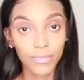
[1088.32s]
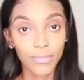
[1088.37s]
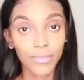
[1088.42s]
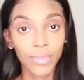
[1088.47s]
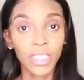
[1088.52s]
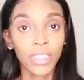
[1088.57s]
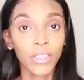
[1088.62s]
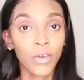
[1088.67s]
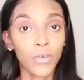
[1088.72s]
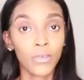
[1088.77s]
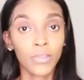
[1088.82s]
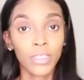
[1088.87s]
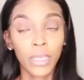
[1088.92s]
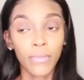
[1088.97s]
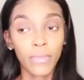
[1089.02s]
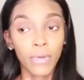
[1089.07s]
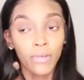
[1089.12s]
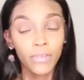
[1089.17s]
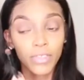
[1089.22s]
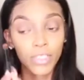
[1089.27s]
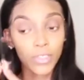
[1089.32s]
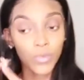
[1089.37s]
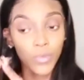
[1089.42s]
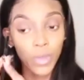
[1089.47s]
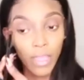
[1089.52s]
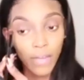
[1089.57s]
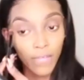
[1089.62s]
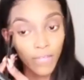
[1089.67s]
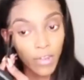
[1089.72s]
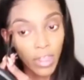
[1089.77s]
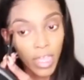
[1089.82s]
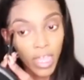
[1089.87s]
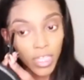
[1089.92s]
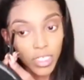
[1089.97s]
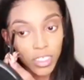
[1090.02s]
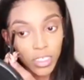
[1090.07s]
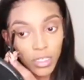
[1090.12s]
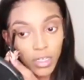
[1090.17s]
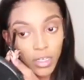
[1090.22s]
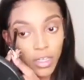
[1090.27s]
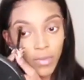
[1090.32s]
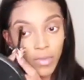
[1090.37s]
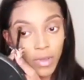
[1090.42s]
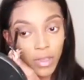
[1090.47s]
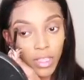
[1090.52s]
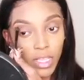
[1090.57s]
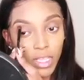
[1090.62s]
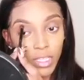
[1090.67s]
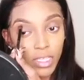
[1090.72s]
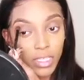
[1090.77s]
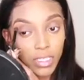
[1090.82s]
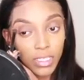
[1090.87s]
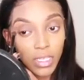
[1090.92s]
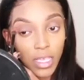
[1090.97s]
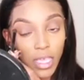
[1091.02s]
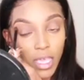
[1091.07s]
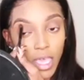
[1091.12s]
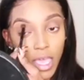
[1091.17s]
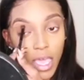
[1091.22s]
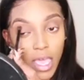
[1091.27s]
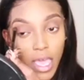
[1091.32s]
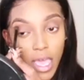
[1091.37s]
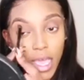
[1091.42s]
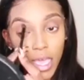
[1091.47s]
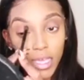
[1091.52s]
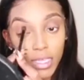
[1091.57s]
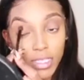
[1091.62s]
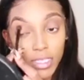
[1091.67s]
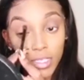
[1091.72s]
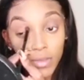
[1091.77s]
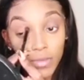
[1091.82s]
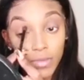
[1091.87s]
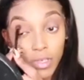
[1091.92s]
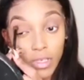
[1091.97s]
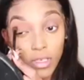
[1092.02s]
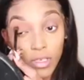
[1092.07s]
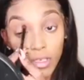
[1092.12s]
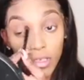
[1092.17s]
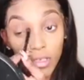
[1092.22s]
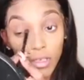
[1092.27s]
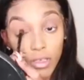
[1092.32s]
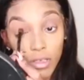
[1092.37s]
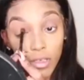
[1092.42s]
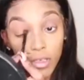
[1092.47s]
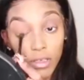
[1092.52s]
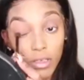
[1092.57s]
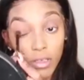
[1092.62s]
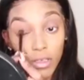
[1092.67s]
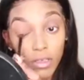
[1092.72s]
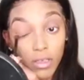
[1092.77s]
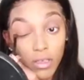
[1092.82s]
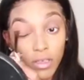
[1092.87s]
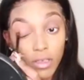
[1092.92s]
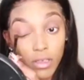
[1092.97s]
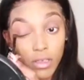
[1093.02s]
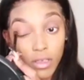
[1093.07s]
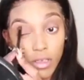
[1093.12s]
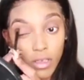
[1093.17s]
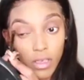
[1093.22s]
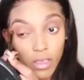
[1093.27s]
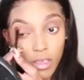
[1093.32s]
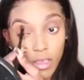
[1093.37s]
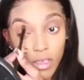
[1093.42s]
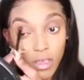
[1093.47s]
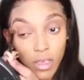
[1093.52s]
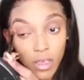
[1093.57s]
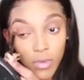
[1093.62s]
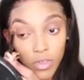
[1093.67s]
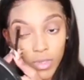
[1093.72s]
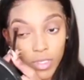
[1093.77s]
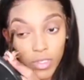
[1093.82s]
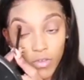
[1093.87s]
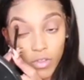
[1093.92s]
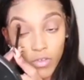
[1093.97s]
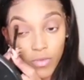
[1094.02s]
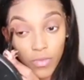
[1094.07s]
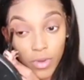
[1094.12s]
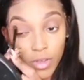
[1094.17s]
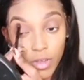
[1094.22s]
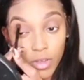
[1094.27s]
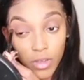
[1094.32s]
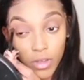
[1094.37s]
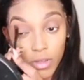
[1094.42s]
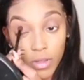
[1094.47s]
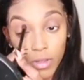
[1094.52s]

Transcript: the whole time I was just waiting for action to come out. Like, this has to be an episode of Pump.